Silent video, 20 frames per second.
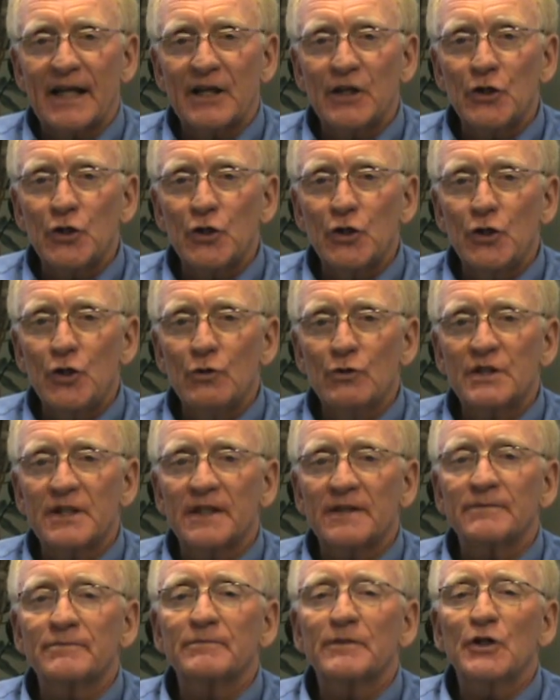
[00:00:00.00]

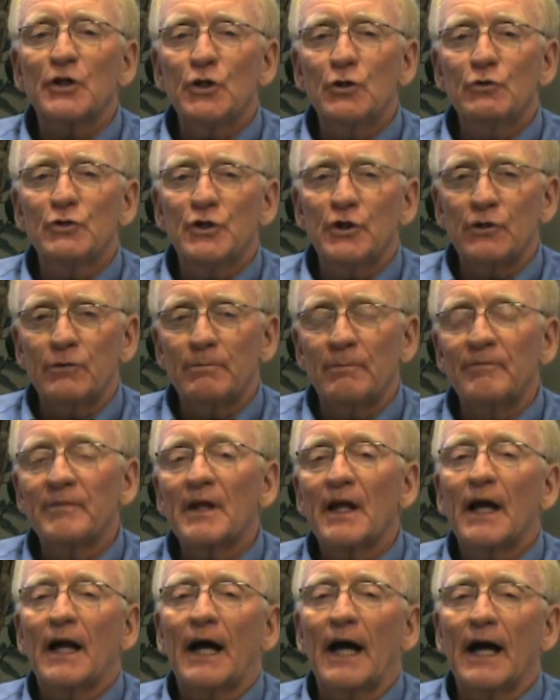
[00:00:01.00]
using YouTube.
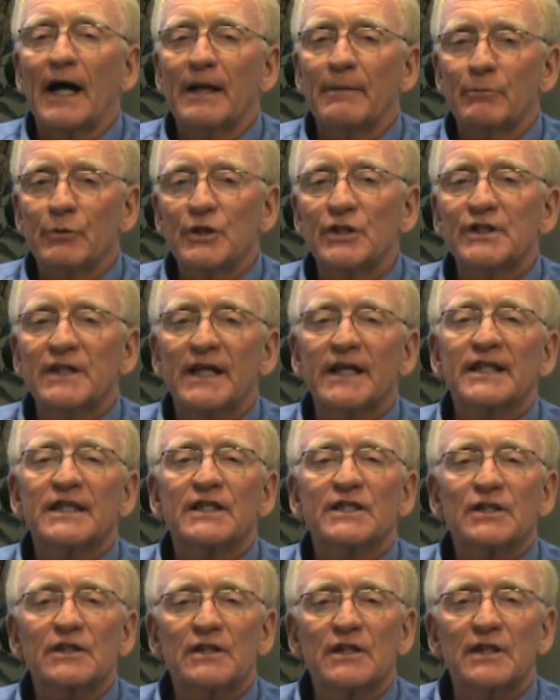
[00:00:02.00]
I appreciate
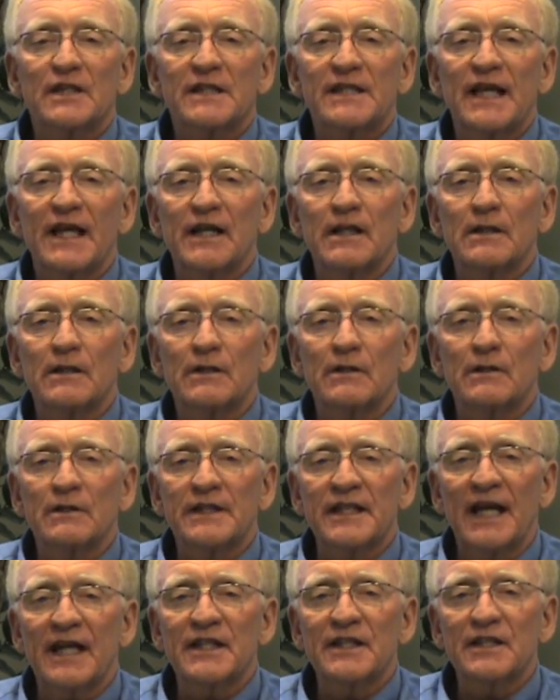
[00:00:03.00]
this is going to take a little
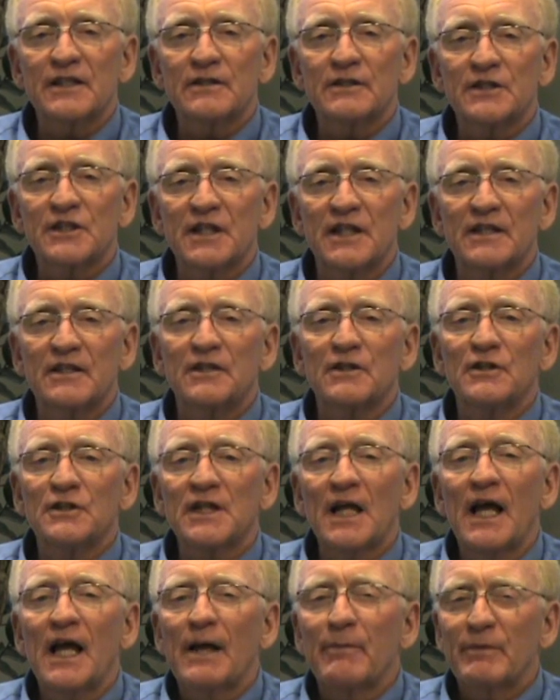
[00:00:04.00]
technical
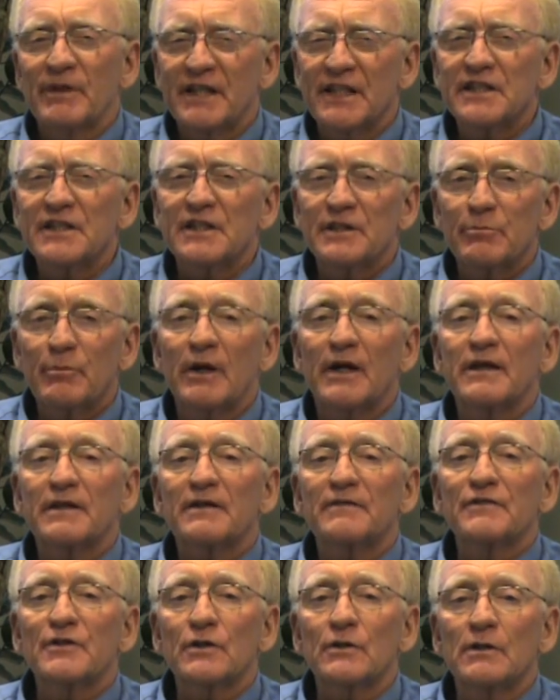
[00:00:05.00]
skills, but this is part
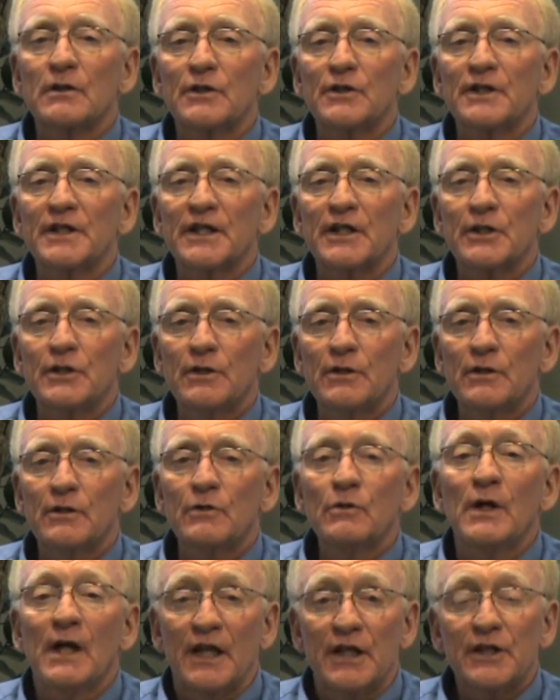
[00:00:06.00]
of your learning
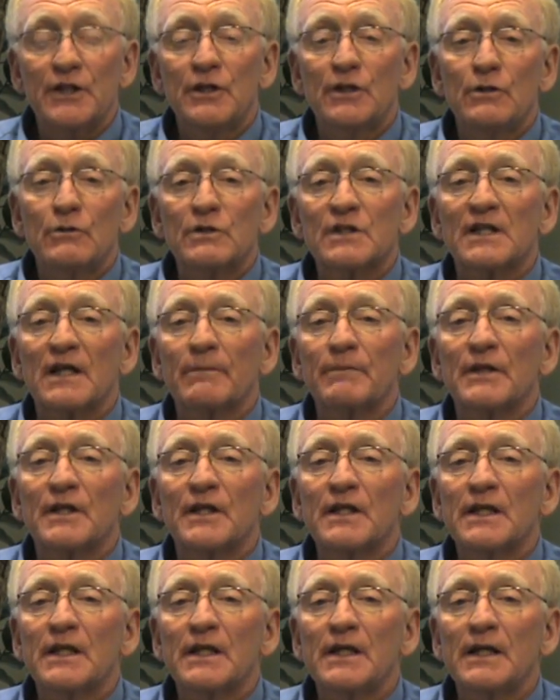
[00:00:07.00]
too, to use some
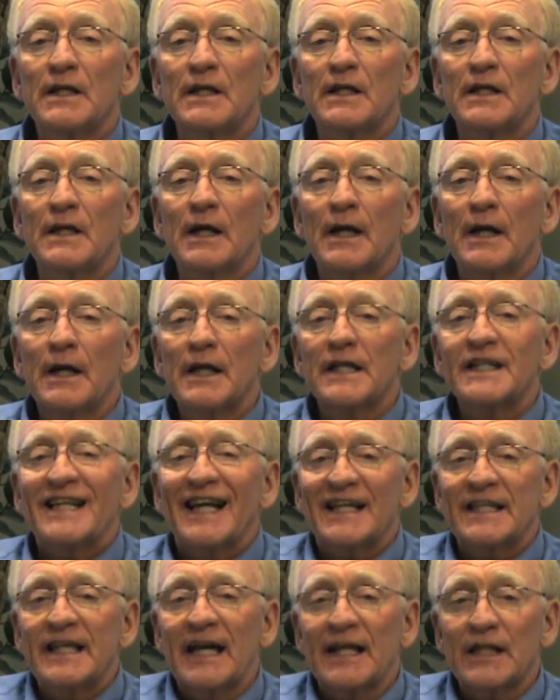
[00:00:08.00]
of the
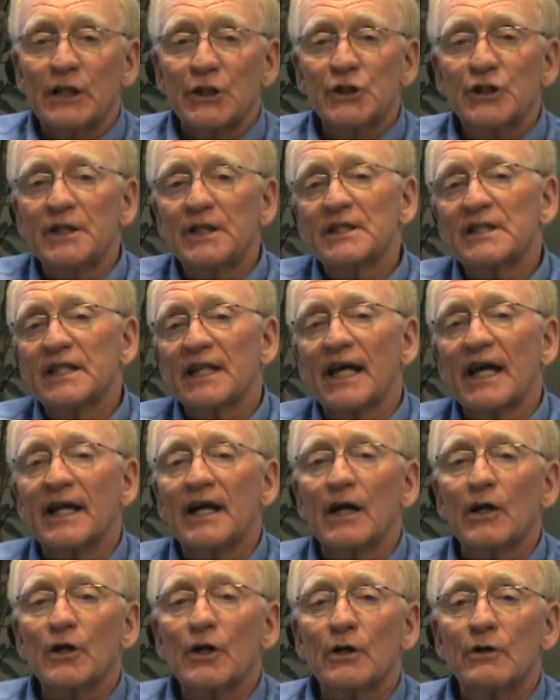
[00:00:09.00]
technologies that
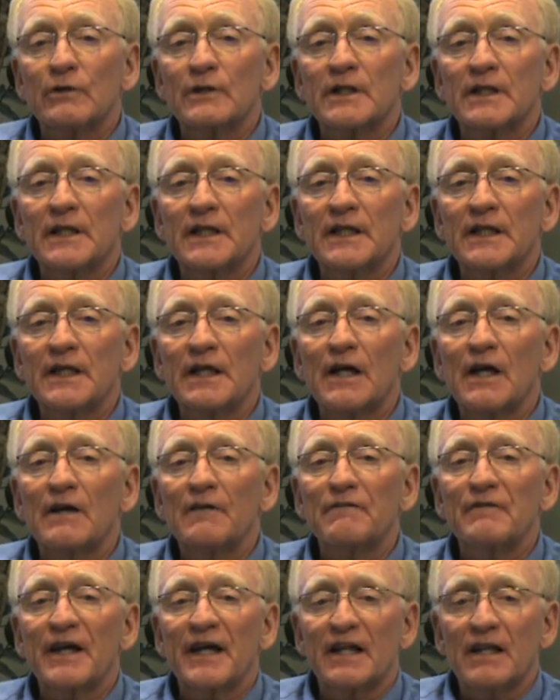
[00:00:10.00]
are currently
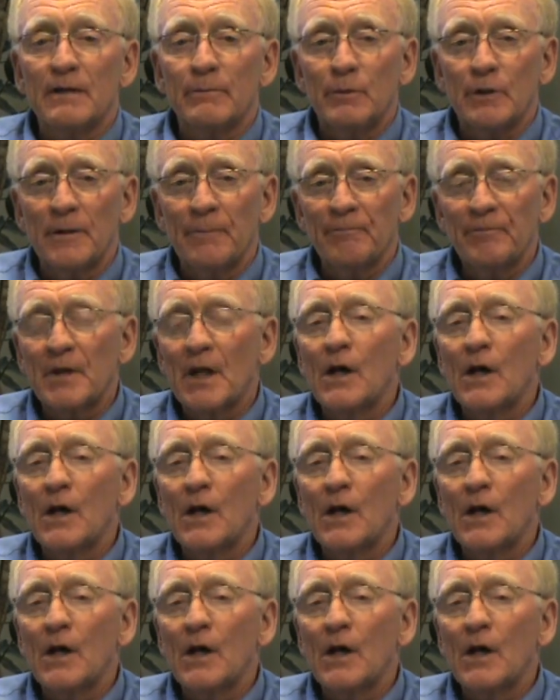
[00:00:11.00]
available.